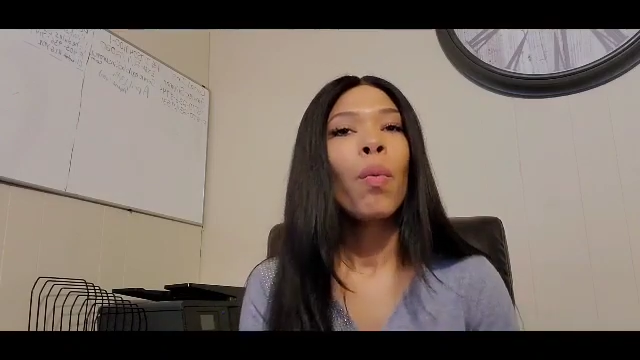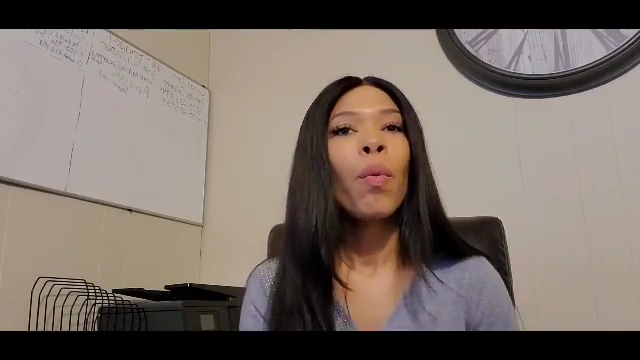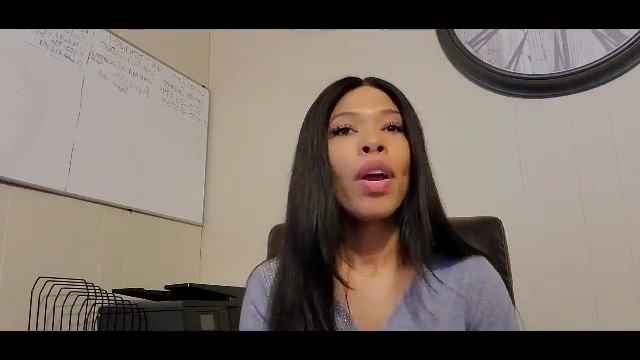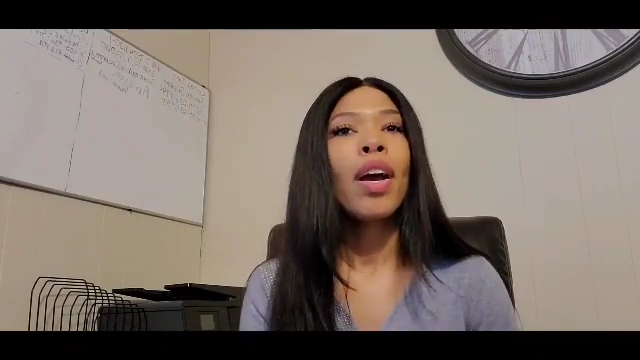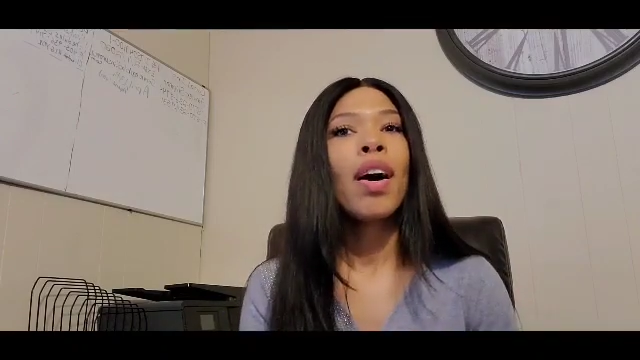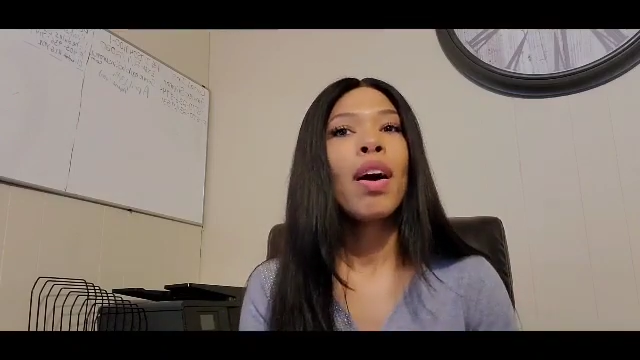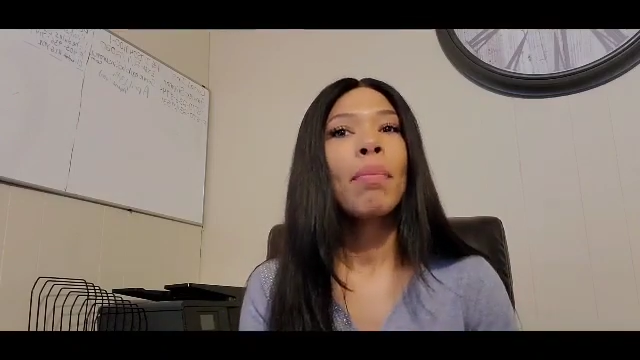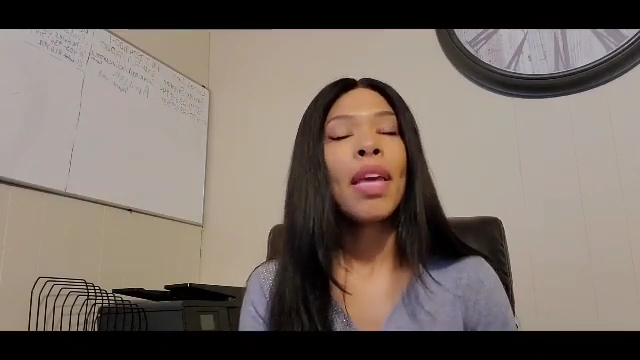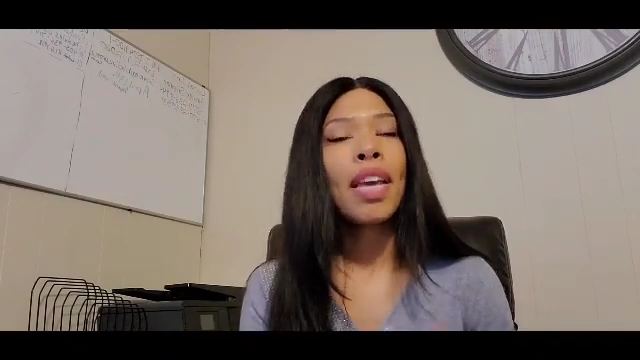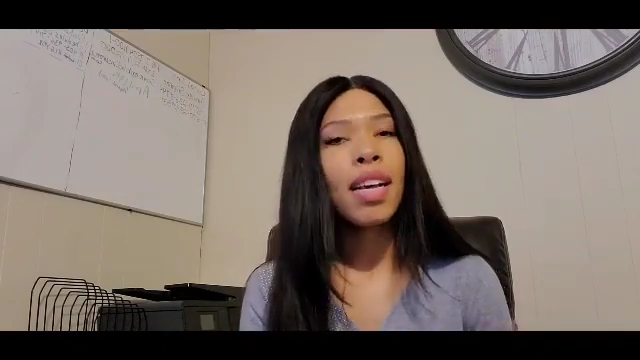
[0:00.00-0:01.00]

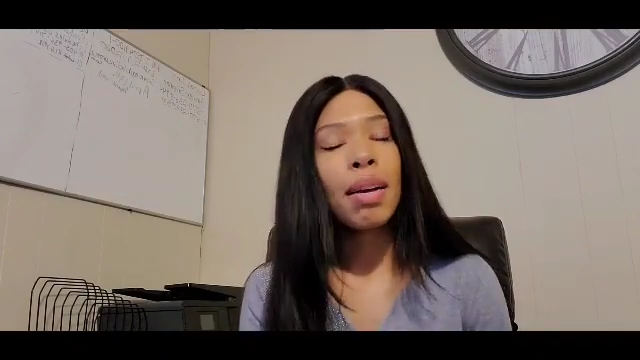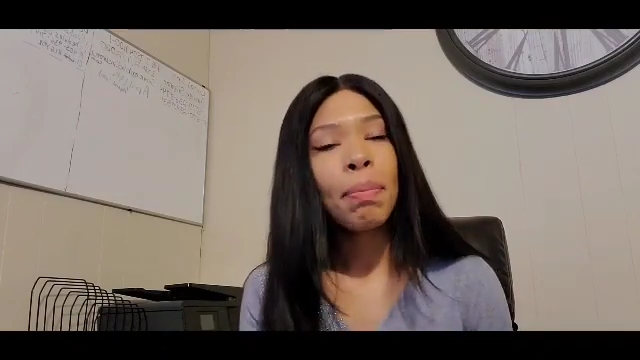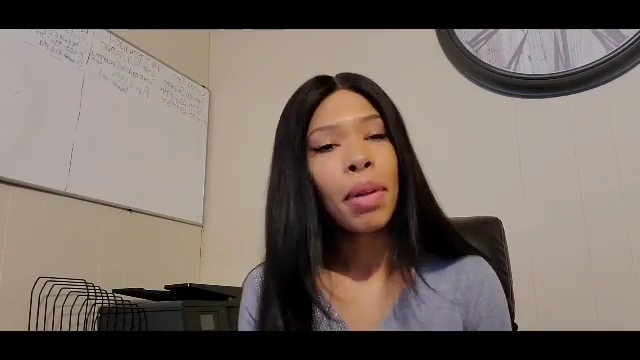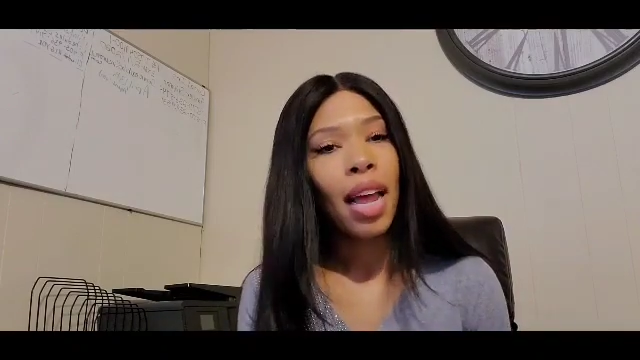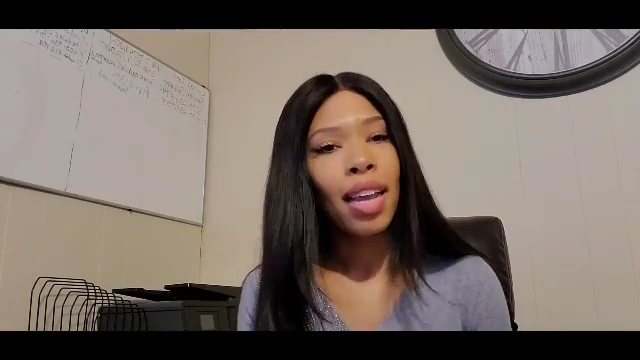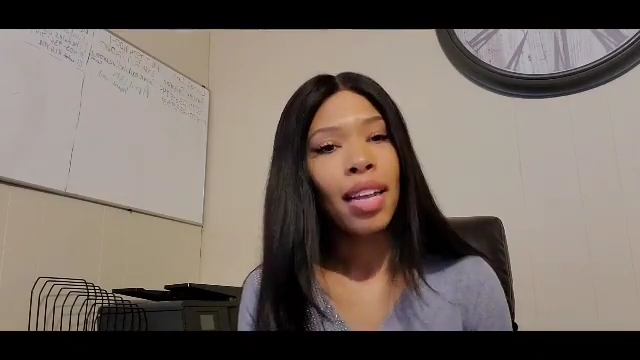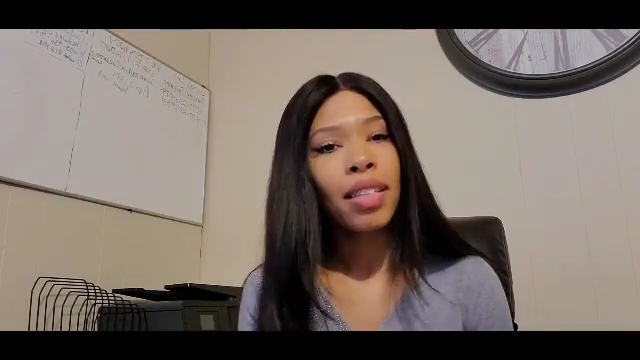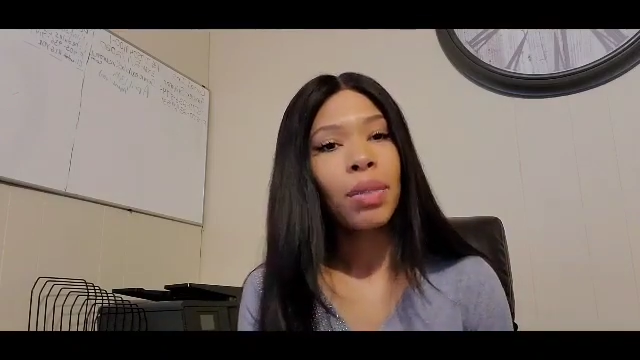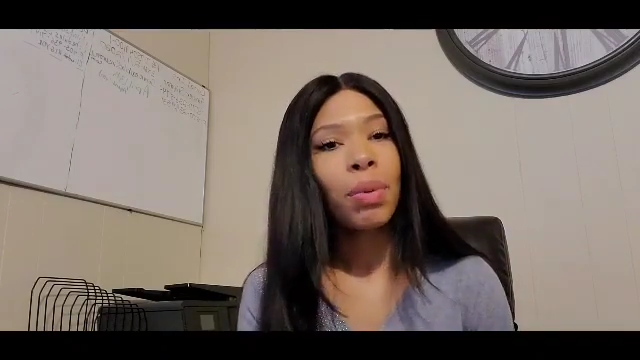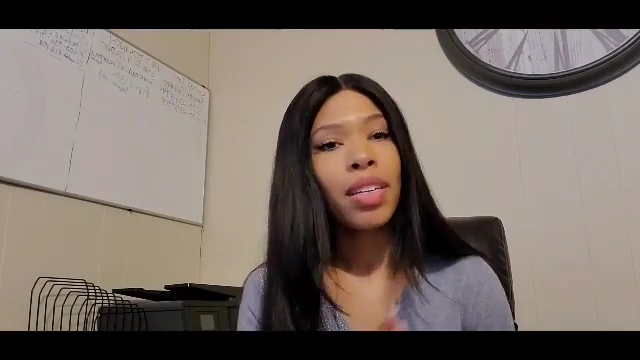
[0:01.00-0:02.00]
in
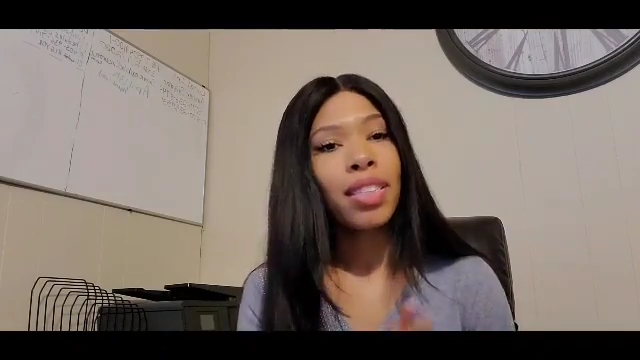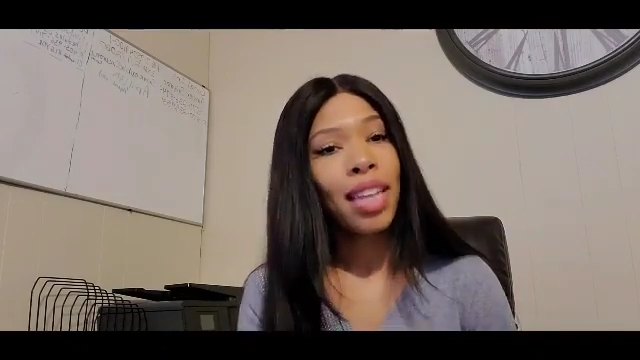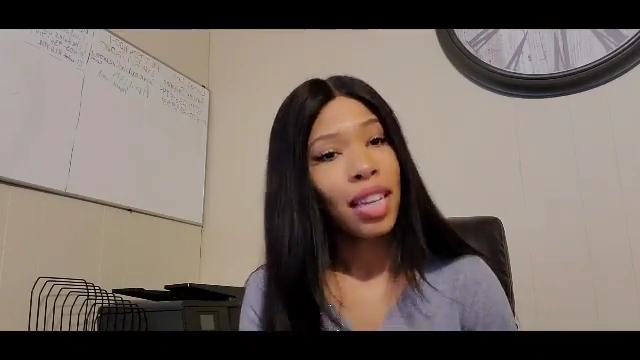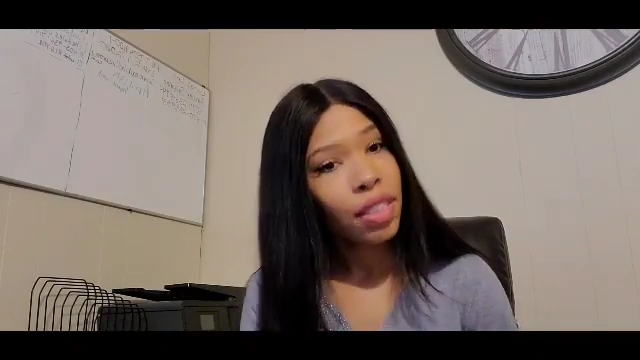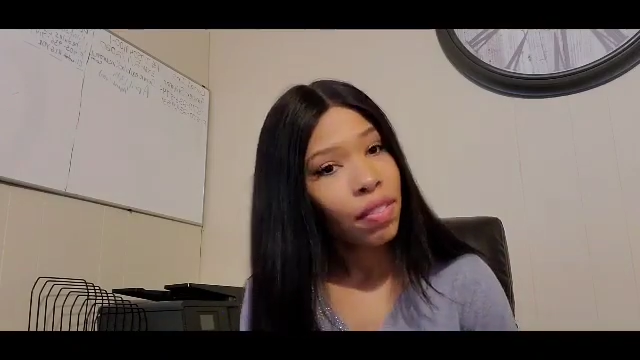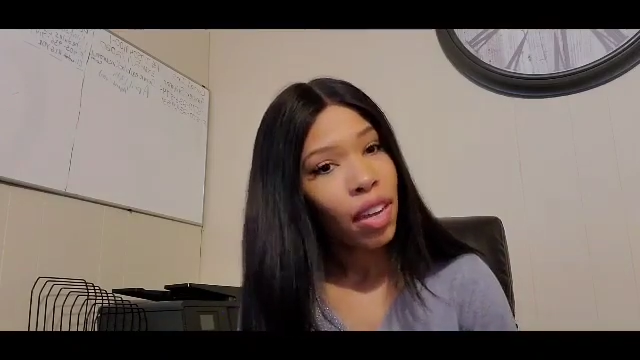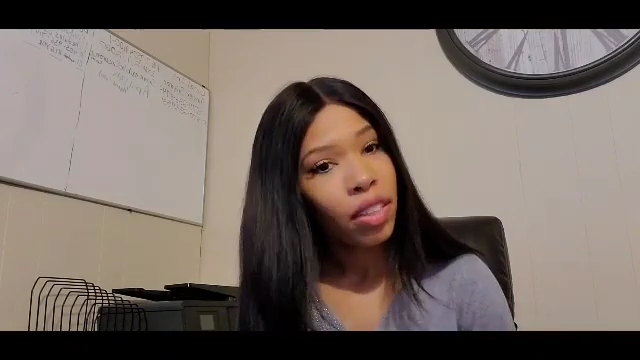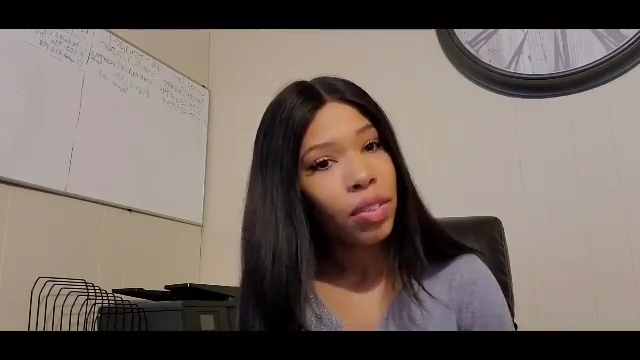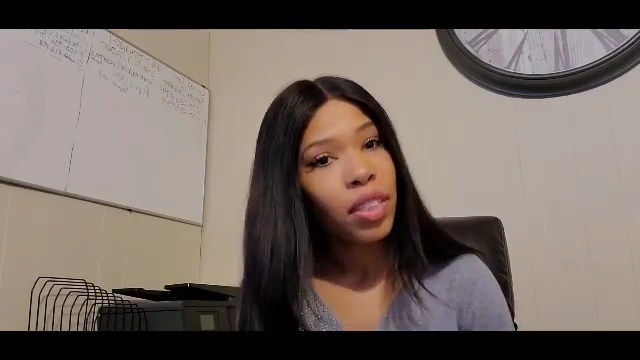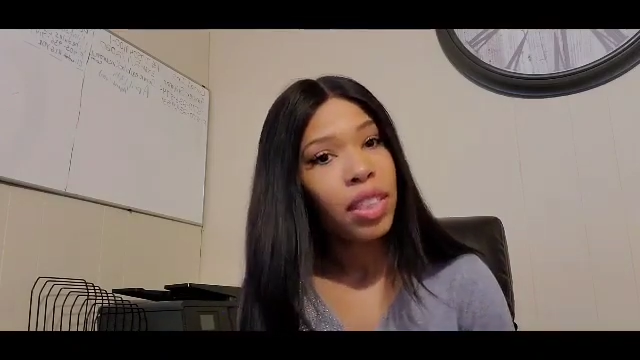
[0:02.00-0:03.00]
compliance with a
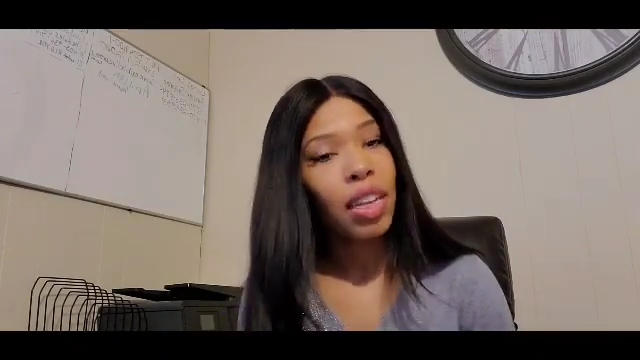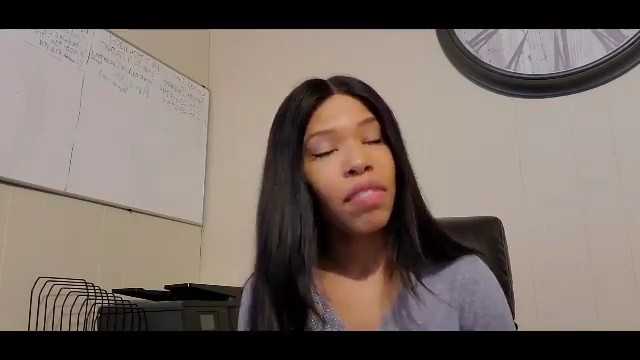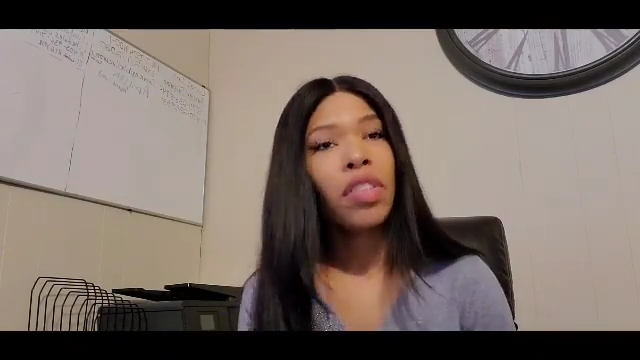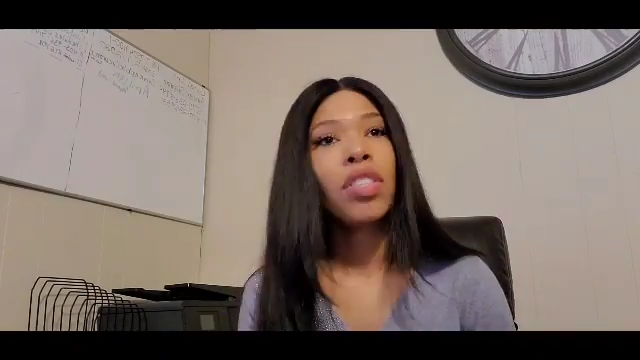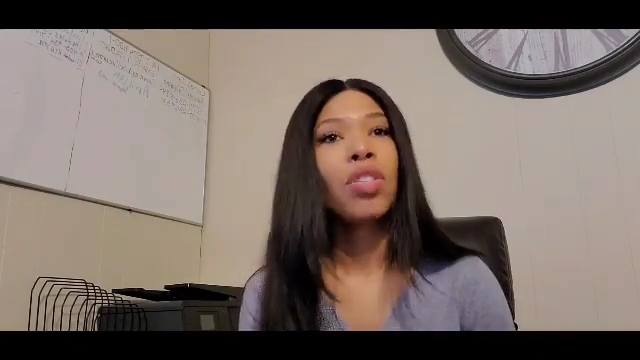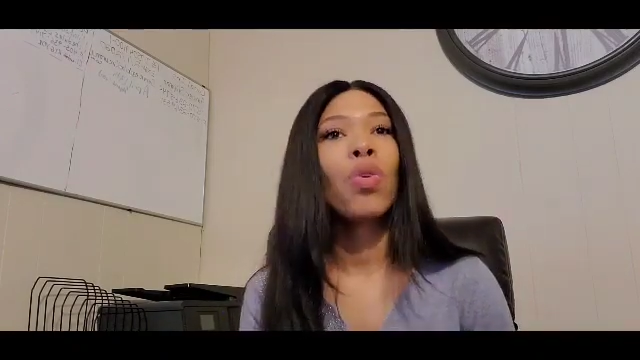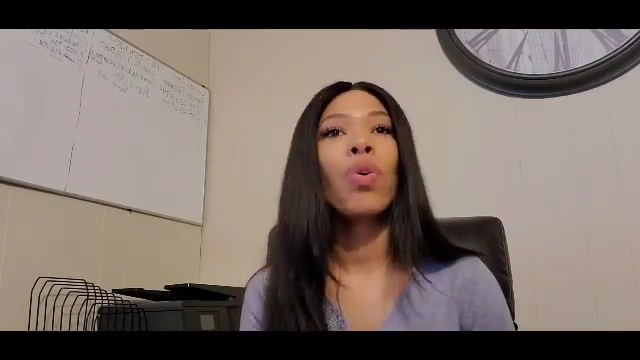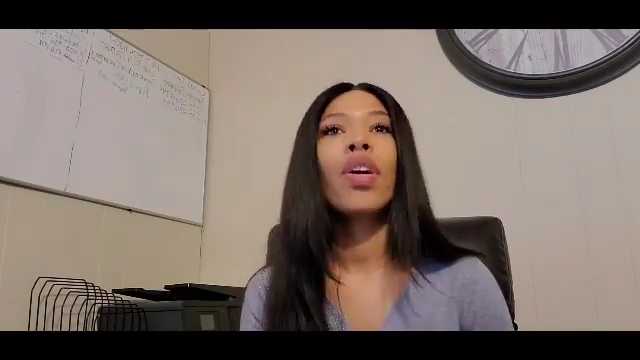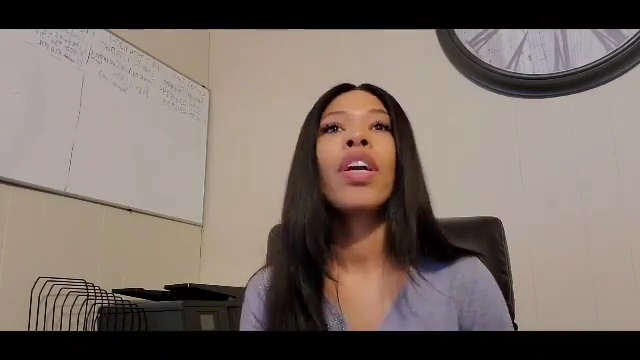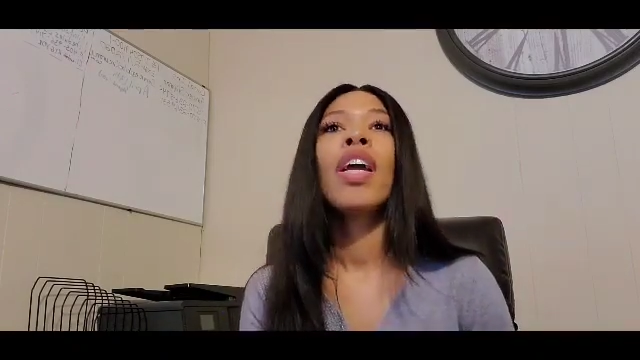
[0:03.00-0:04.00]
satisfactory safety
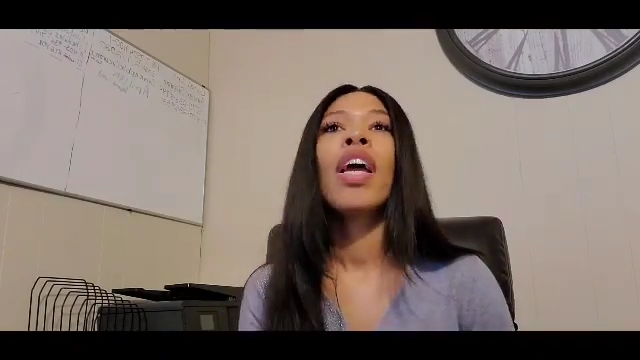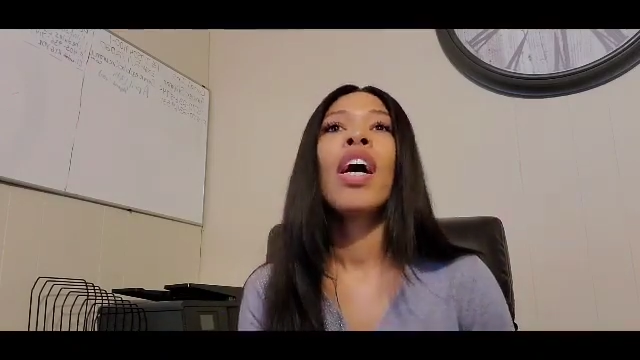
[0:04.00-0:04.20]
score,